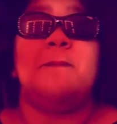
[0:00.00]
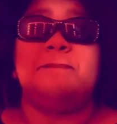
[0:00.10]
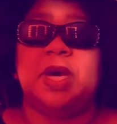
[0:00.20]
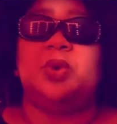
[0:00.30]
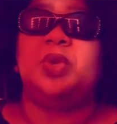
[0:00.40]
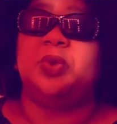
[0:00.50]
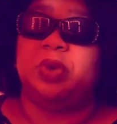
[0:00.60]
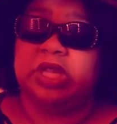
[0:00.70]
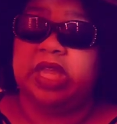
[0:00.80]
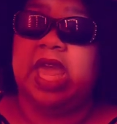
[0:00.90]
but we
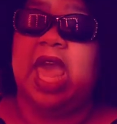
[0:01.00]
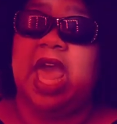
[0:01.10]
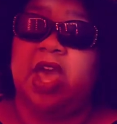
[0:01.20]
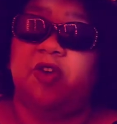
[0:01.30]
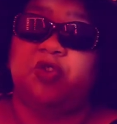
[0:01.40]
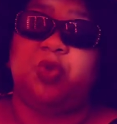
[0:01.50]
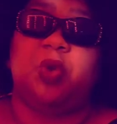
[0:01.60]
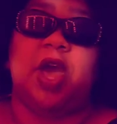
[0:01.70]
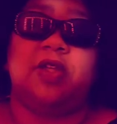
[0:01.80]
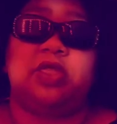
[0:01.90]
really have
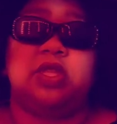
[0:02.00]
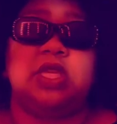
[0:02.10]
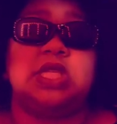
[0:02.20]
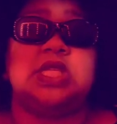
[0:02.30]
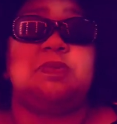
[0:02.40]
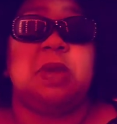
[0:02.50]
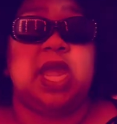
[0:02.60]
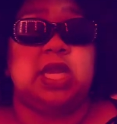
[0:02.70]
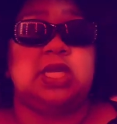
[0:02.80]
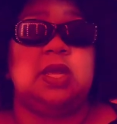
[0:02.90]
throughout this
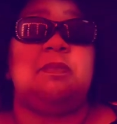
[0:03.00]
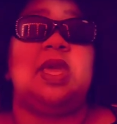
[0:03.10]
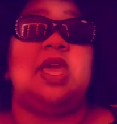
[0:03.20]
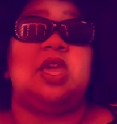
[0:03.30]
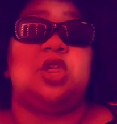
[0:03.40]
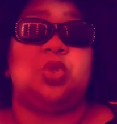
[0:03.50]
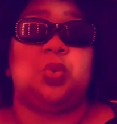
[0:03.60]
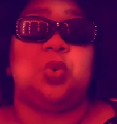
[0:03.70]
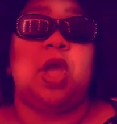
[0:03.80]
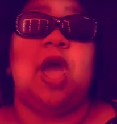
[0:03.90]
pandemic,
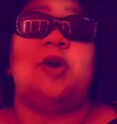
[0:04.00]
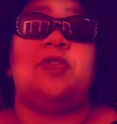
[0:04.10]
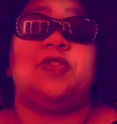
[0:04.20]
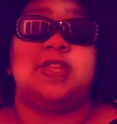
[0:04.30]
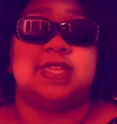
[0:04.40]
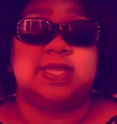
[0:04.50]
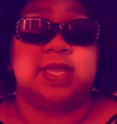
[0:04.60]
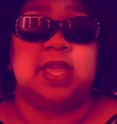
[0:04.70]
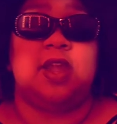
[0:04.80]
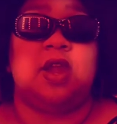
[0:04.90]
throughout this
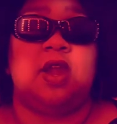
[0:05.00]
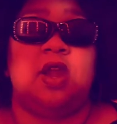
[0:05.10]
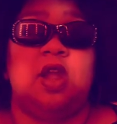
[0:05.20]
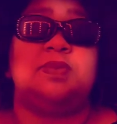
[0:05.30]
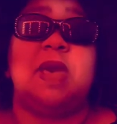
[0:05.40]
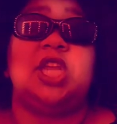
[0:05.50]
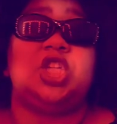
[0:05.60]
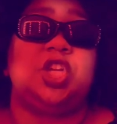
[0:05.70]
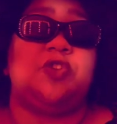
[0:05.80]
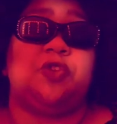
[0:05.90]
year,
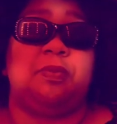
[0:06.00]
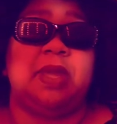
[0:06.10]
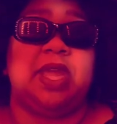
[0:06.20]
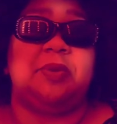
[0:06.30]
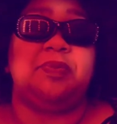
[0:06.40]
especially for me,